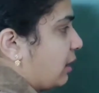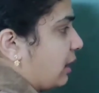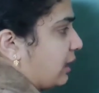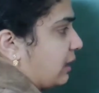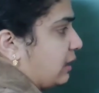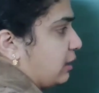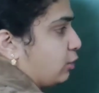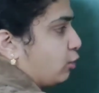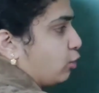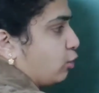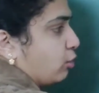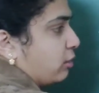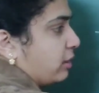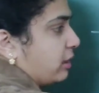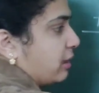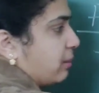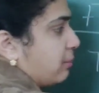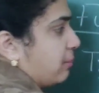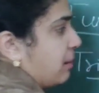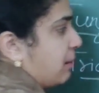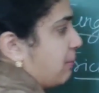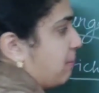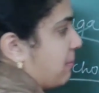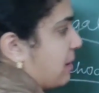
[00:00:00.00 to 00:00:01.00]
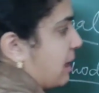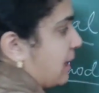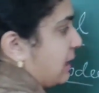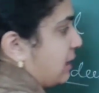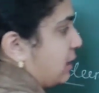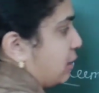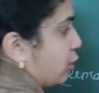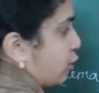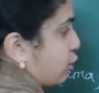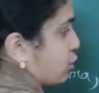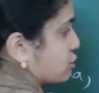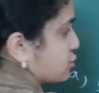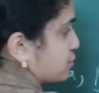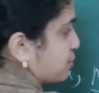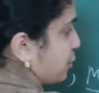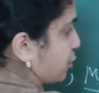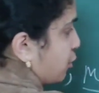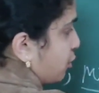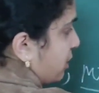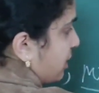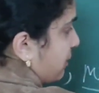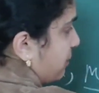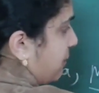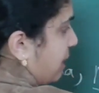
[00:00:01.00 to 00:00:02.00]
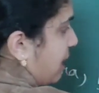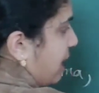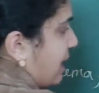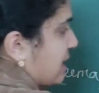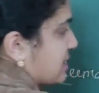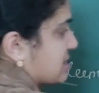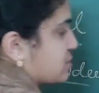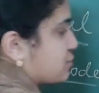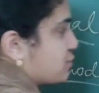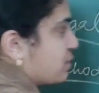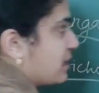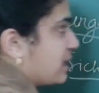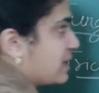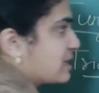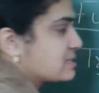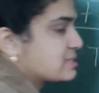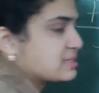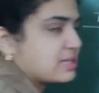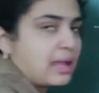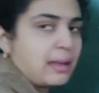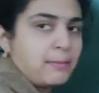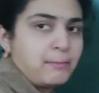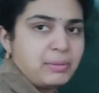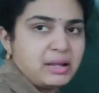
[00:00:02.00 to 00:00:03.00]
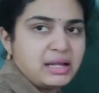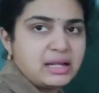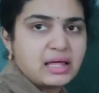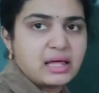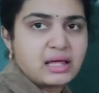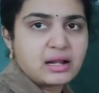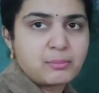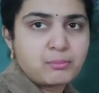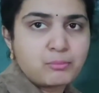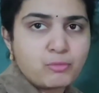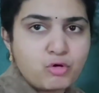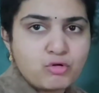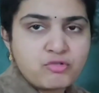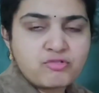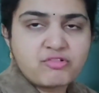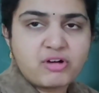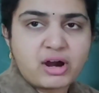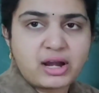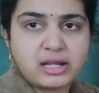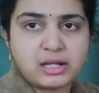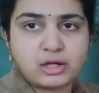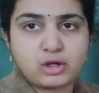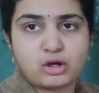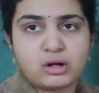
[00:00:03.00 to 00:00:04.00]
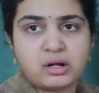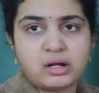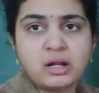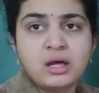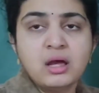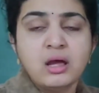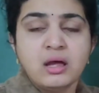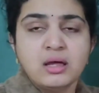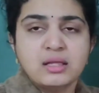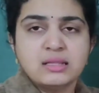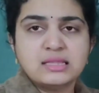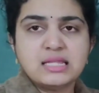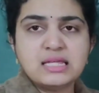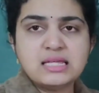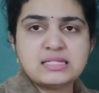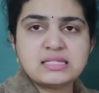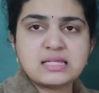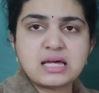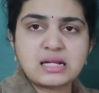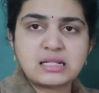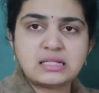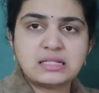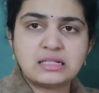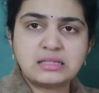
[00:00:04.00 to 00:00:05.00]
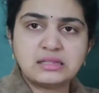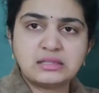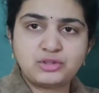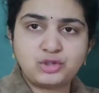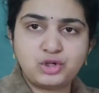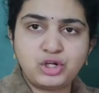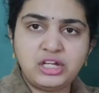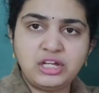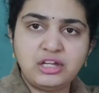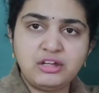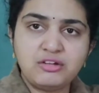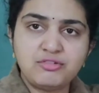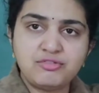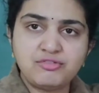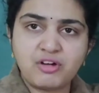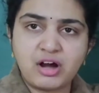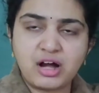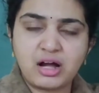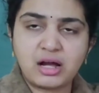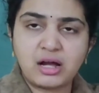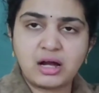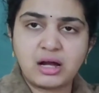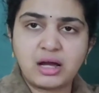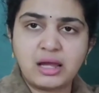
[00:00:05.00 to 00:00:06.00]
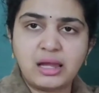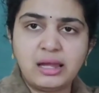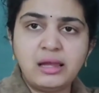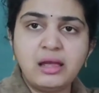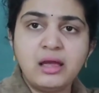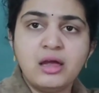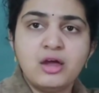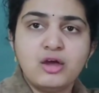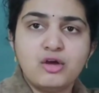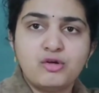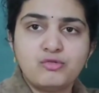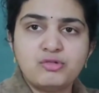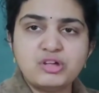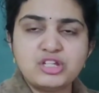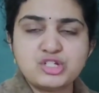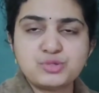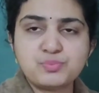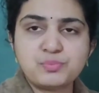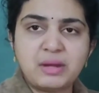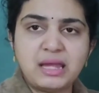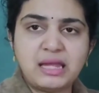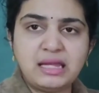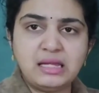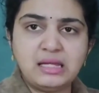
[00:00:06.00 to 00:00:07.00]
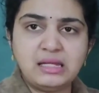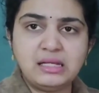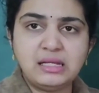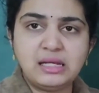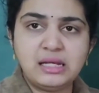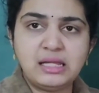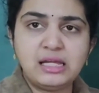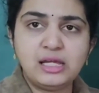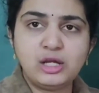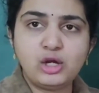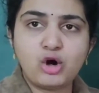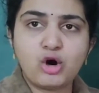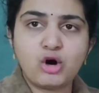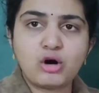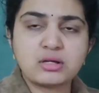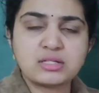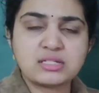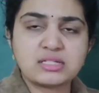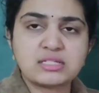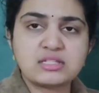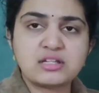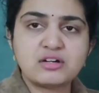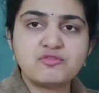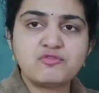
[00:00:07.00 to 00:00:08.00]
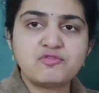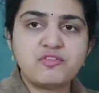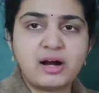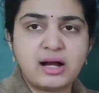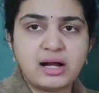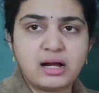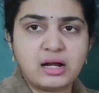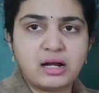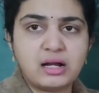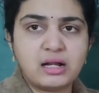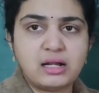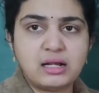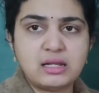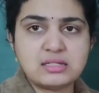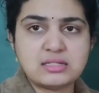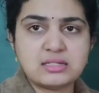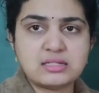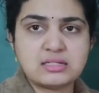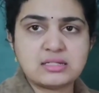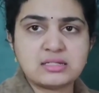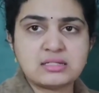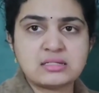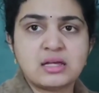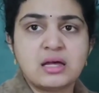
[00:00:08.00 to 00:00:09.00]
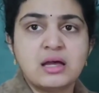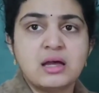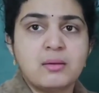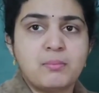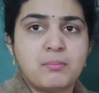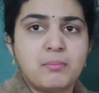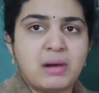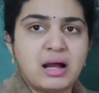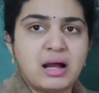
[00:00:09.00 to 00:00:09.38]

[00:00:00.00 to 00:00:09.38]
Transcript: Trichoderma, microsporum as well as epidermophyton. These are the three fungi which mainly cause the fungal diseases.